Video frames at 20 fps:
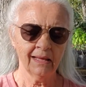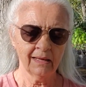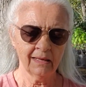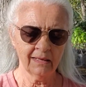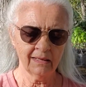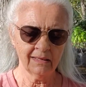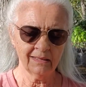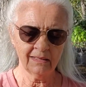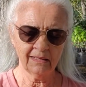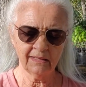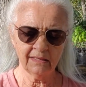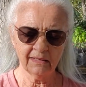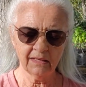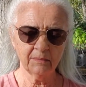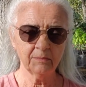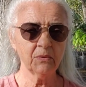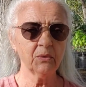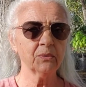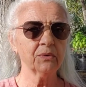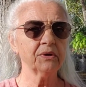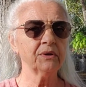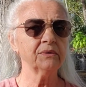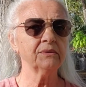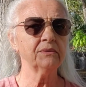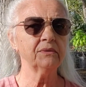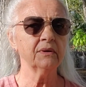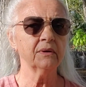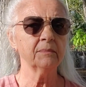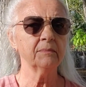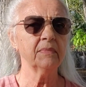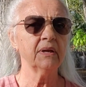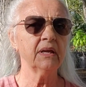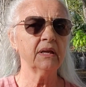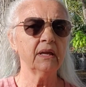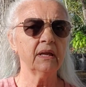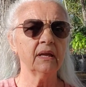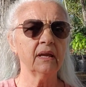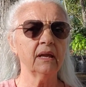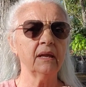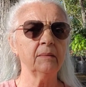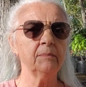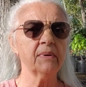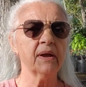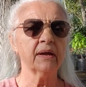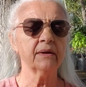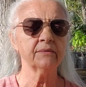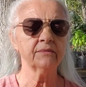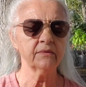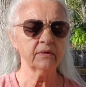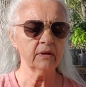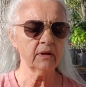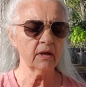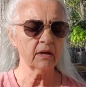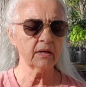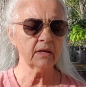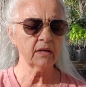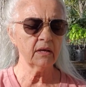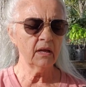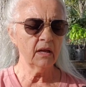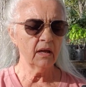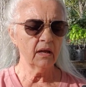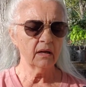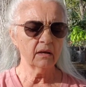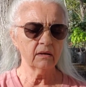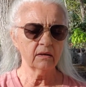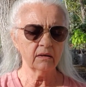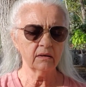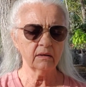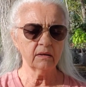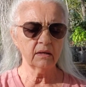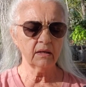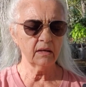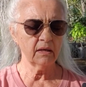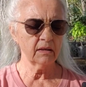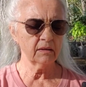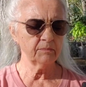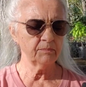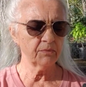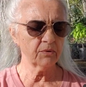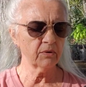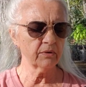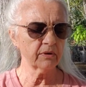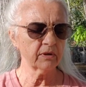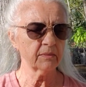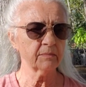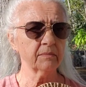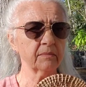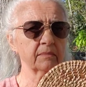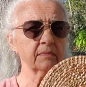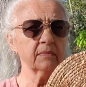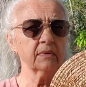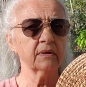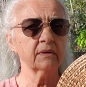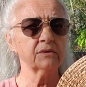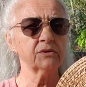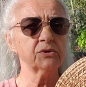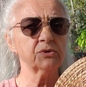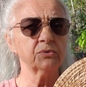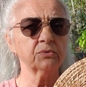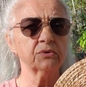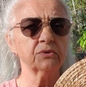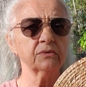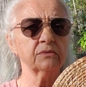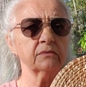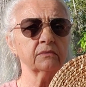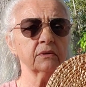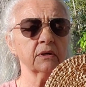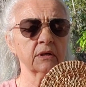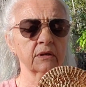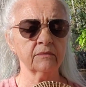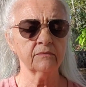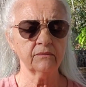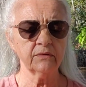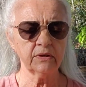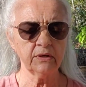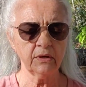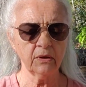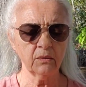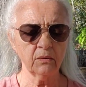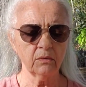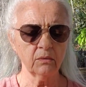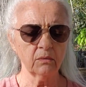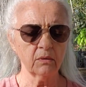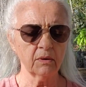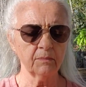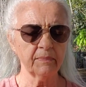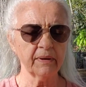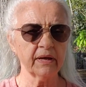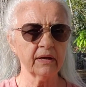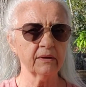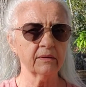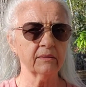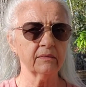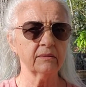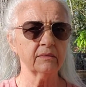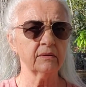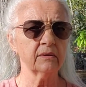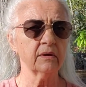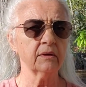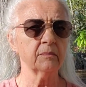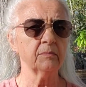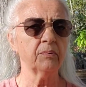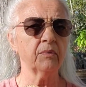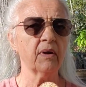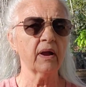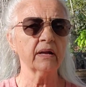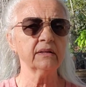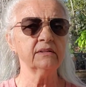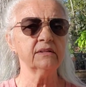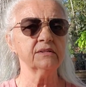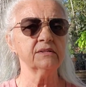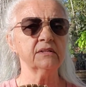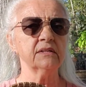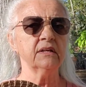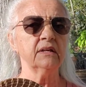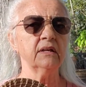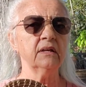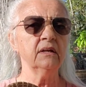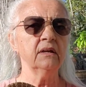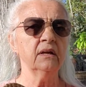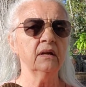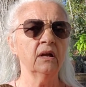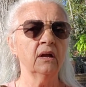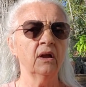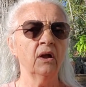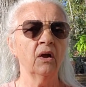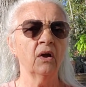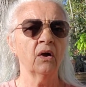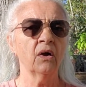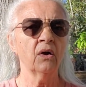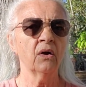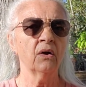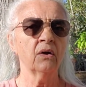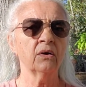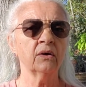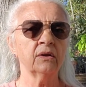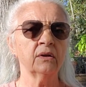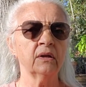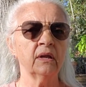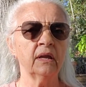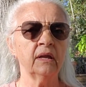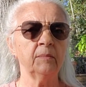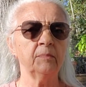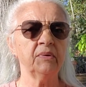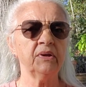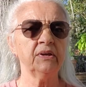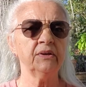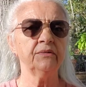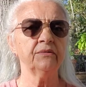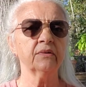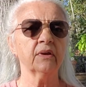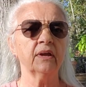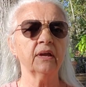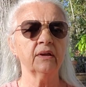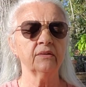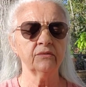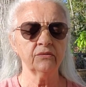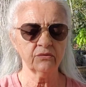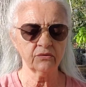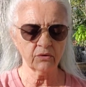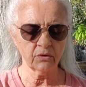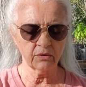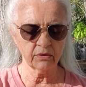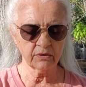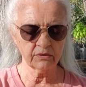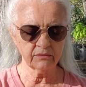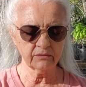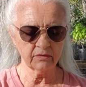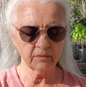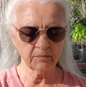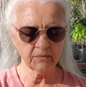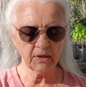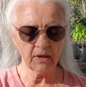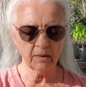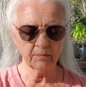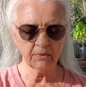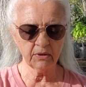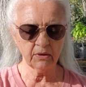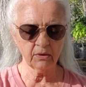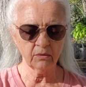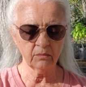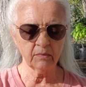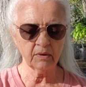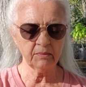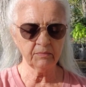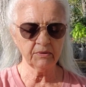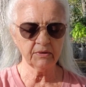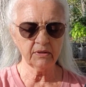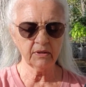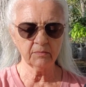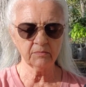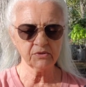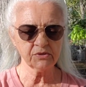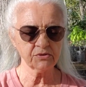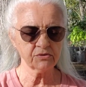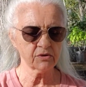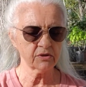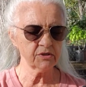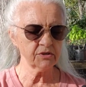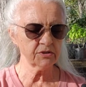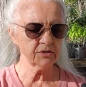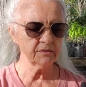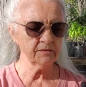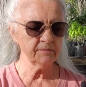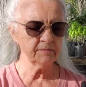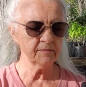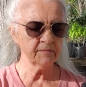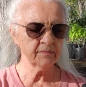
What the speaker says: and I'm going to making a basket. I had brought up a short video about practicing on a piece I had started some time ago, maybe a demonstration.